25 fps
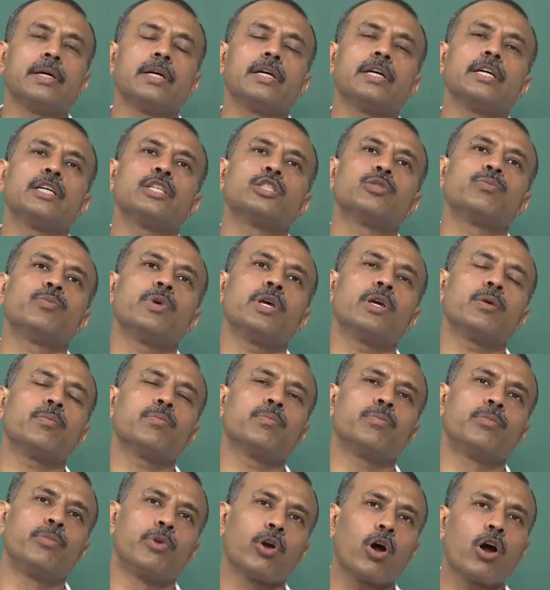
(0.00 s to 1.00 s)
is being
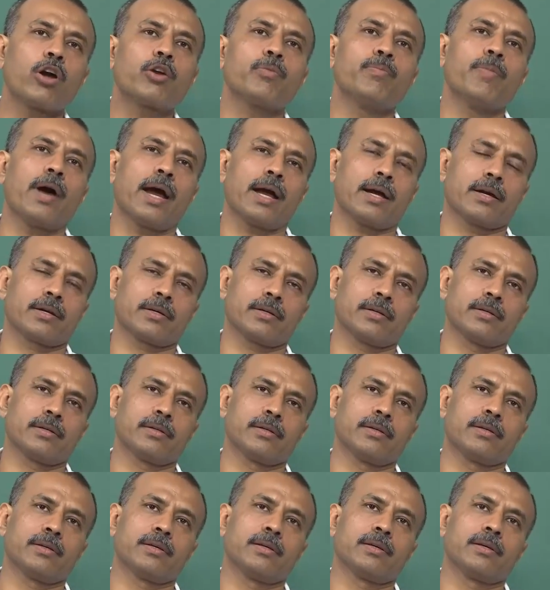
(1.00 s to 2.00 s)
brought back
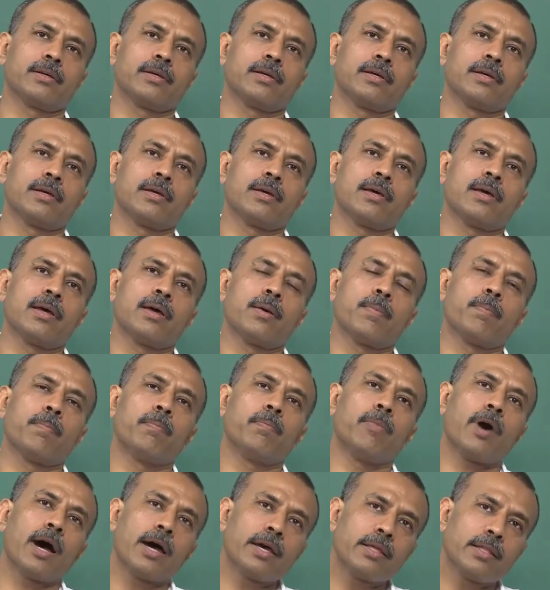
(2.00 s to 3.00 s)

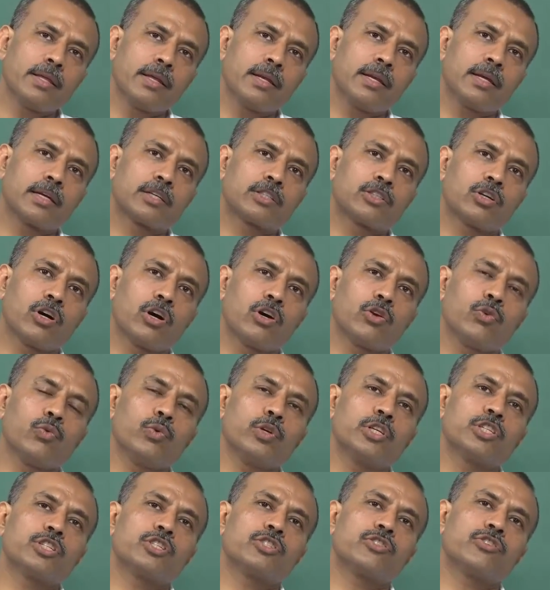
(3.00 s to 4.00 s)
by the electron
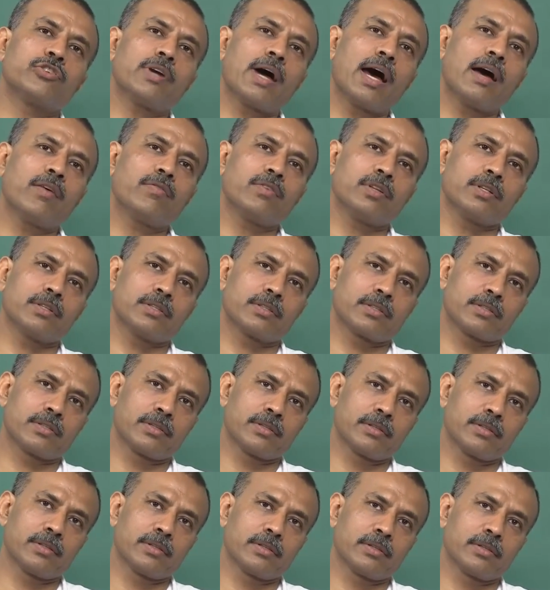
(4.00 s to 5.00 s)
which travels
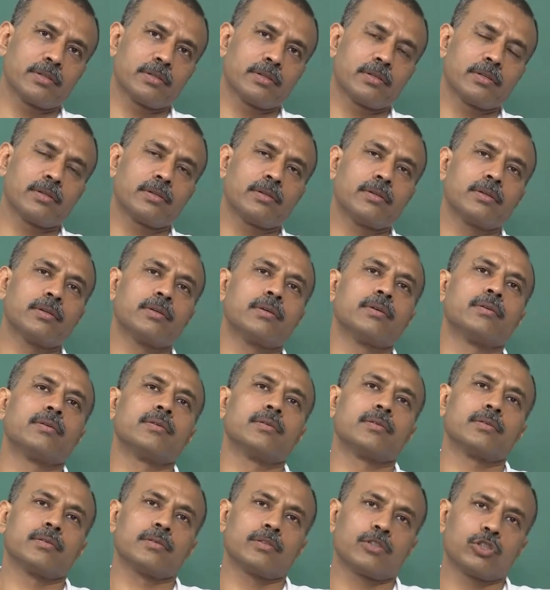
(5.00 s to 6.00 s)

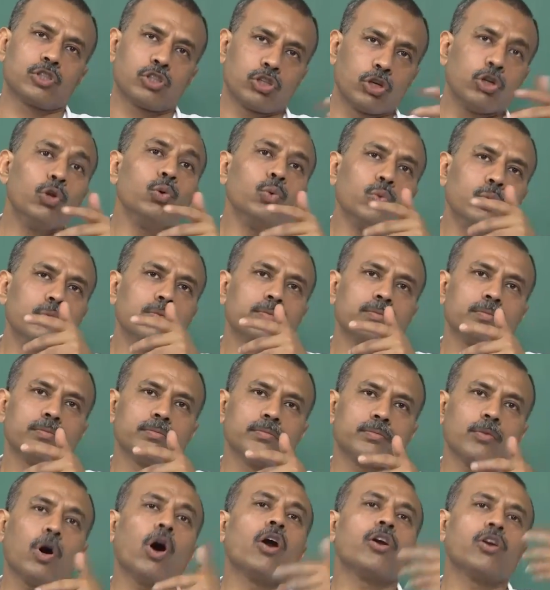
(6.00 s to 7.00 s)
through,
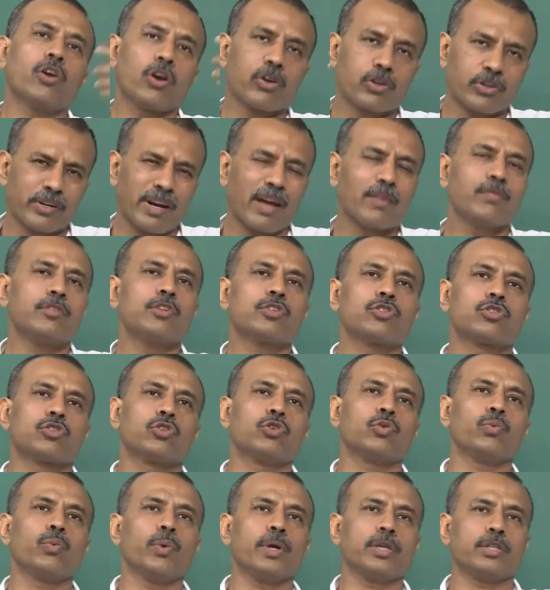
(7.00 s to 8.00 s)
or not travels
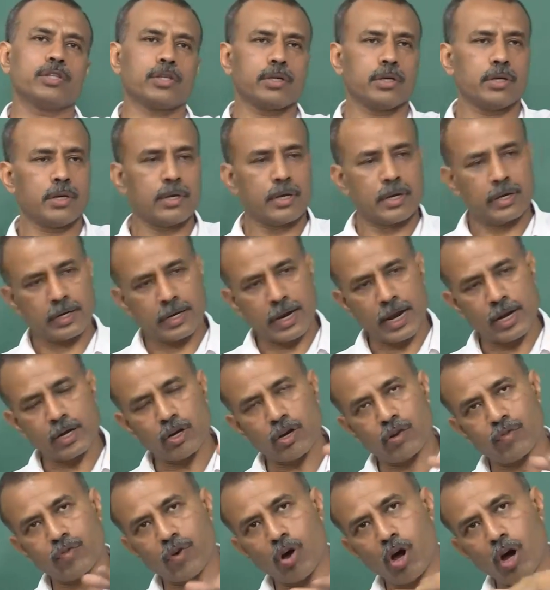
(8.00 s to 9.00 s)
through, which kind
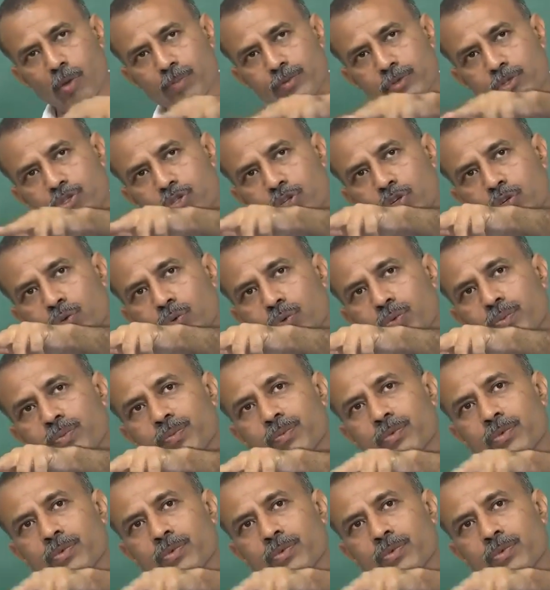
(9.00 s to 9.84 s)
of hops through